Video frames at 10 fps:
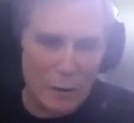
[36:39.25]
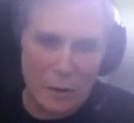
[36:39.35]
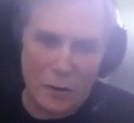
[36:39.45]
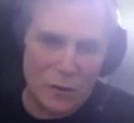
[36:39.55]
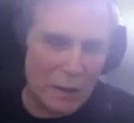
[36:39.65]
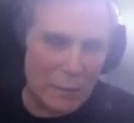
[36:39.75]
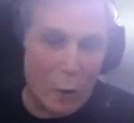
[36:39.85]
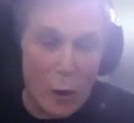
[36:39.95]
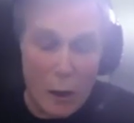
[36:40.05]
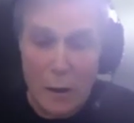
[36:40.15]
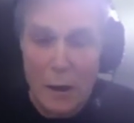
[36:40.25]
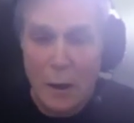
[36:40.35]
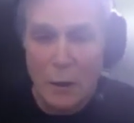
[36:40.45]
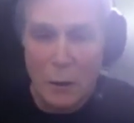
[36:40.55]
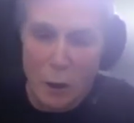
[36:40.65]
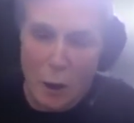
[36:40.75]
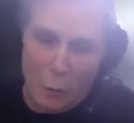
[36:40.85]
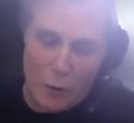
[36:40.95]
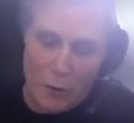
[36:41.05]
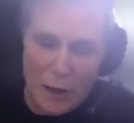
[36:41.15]
You're skip or you go
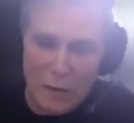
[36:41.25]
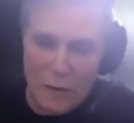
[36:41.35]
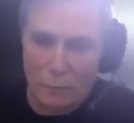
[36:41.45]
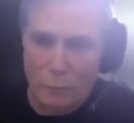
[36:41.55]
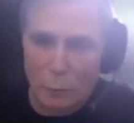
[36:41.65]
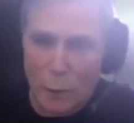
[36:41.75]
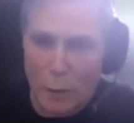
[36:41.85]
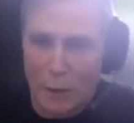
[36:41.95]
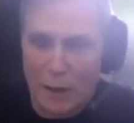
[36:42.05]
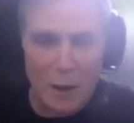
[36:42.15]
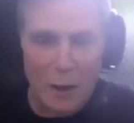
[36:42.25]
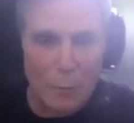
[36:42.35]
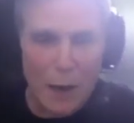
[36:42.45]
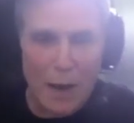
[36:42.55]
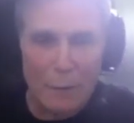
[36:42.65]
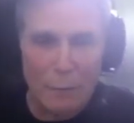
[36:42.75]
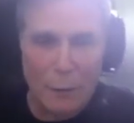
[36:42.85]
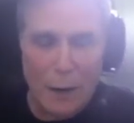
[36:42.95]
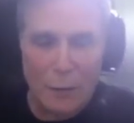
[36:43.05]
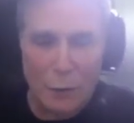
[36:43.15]
with us when we get our private
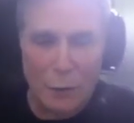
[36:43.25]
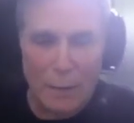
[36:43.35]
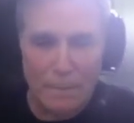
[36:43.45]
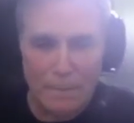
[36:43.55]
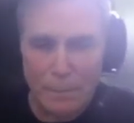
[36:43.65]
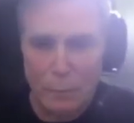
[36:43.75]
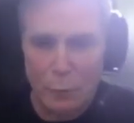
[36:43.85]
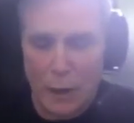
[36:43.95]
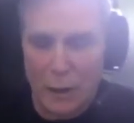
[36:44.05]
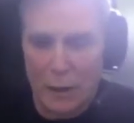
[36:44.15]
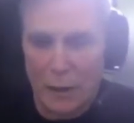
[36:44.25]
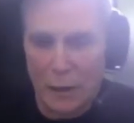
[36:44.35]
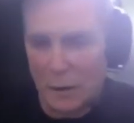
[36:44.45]
browser up running again.